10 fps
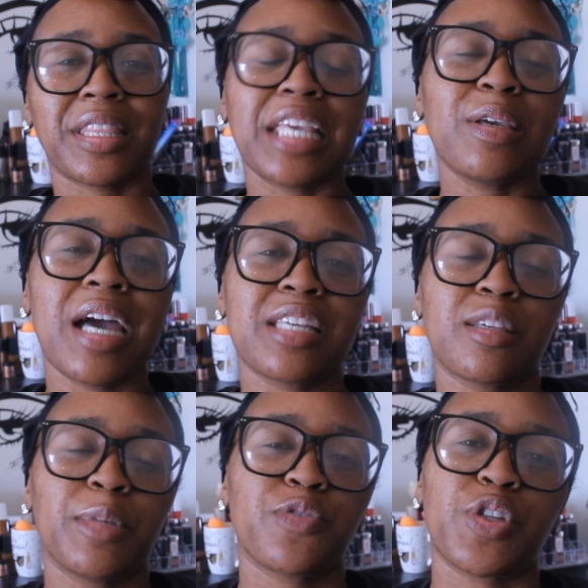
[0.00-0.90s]
to thank you guys
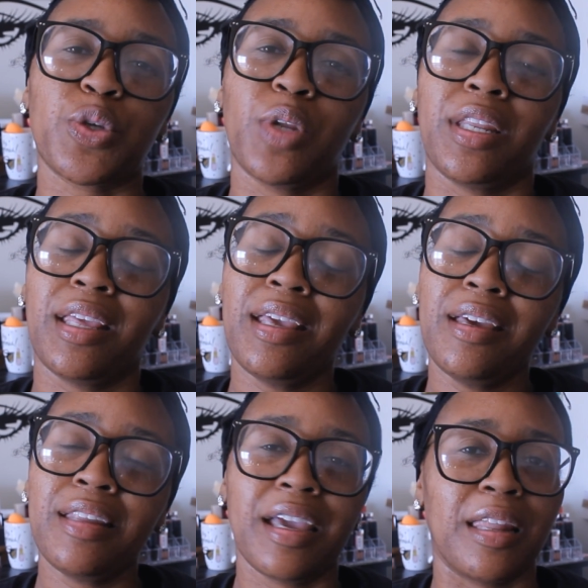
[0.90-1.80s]
so much for tuning
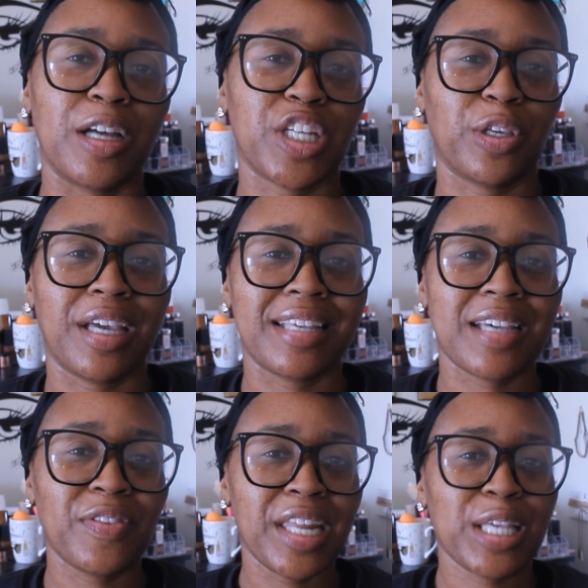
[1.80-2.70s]
in and I'll check you guys
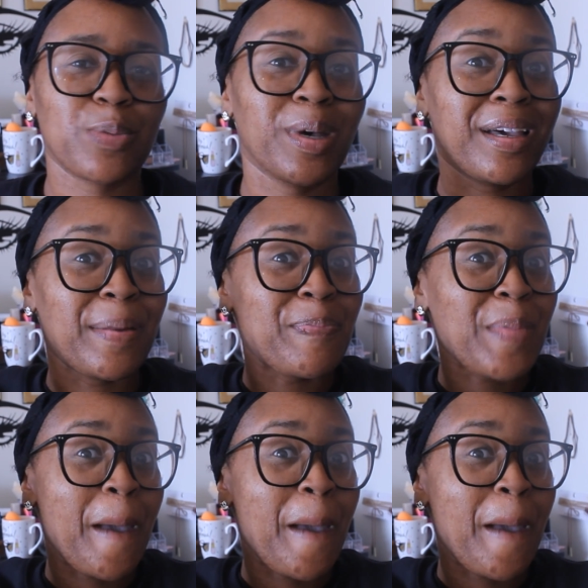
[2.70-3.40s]
out in the next one.